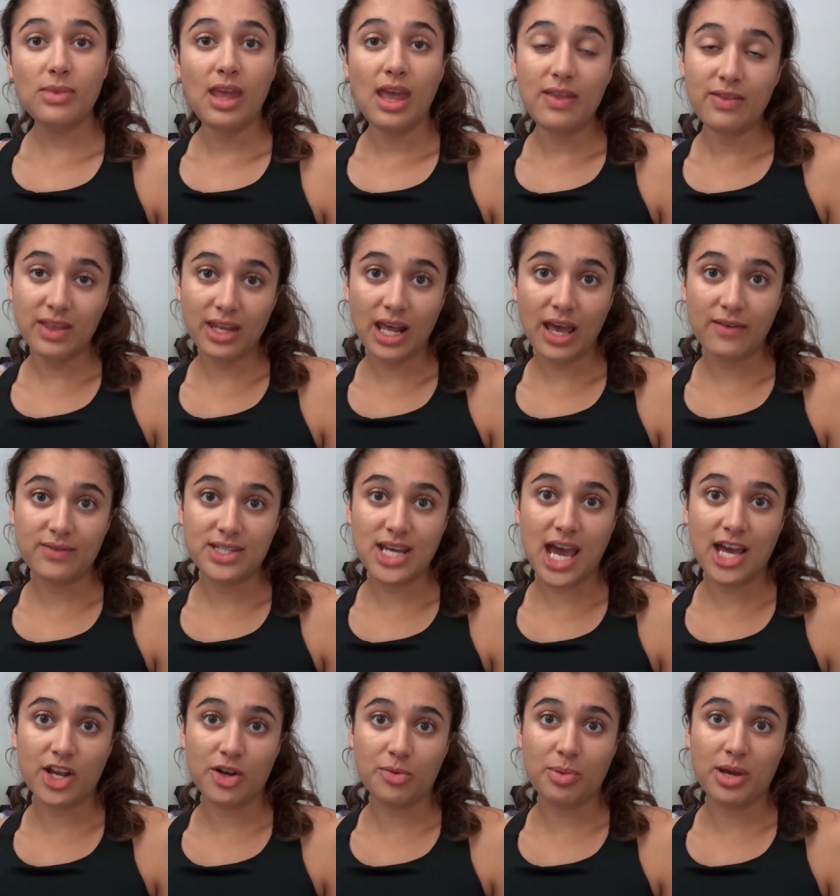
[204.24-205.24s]
And then I have
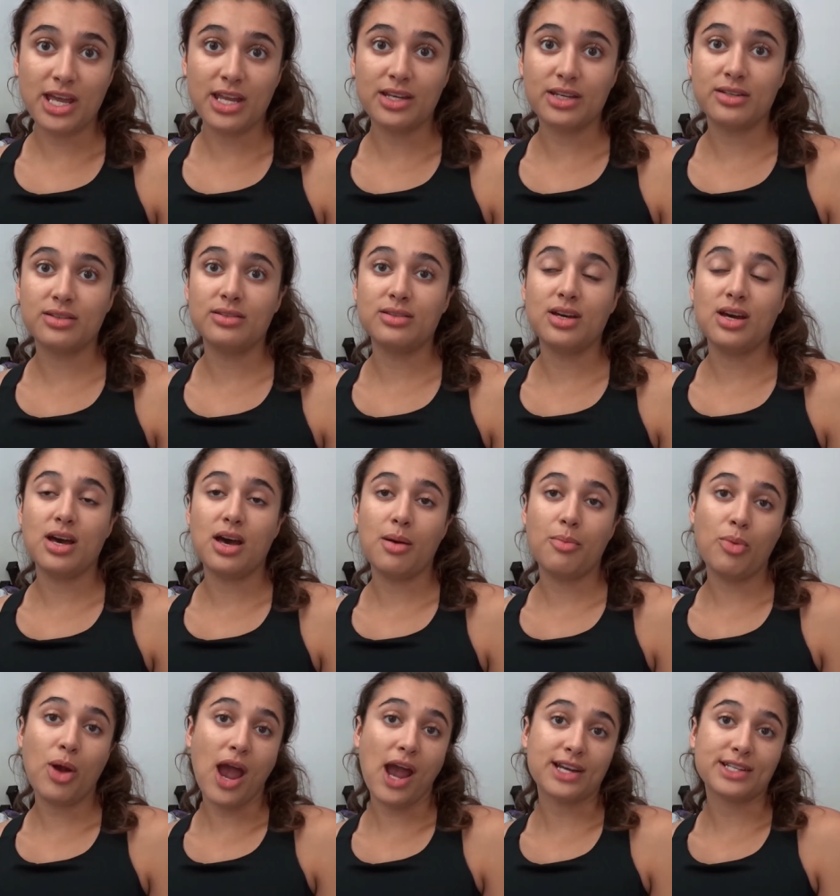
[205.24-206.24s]
Tiger Band uh,
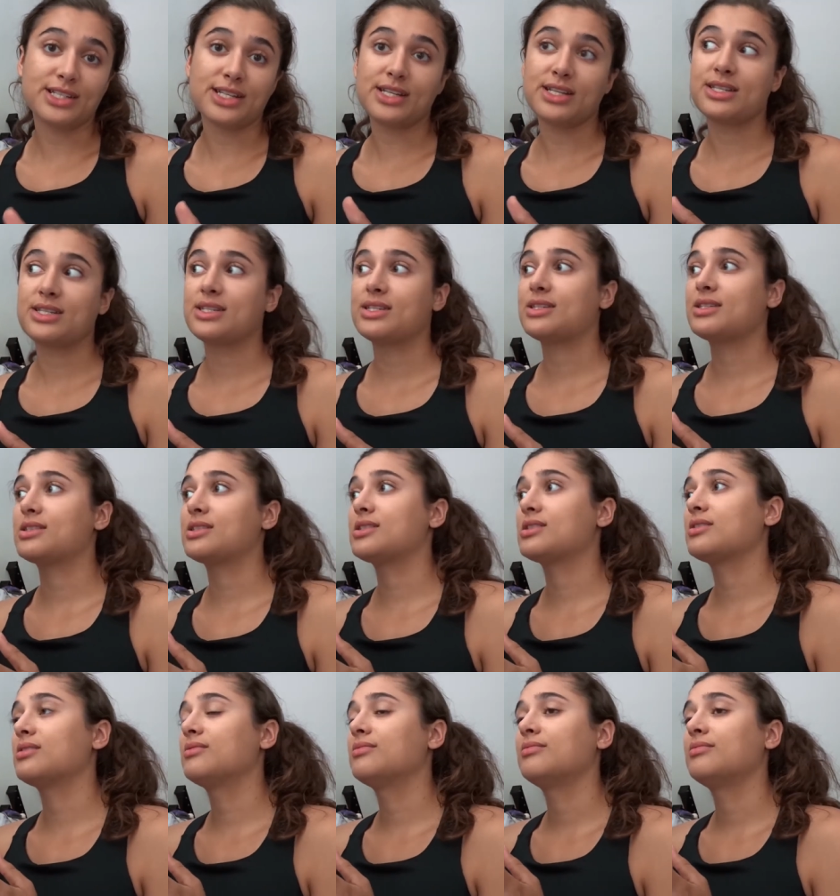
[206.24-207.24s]
practice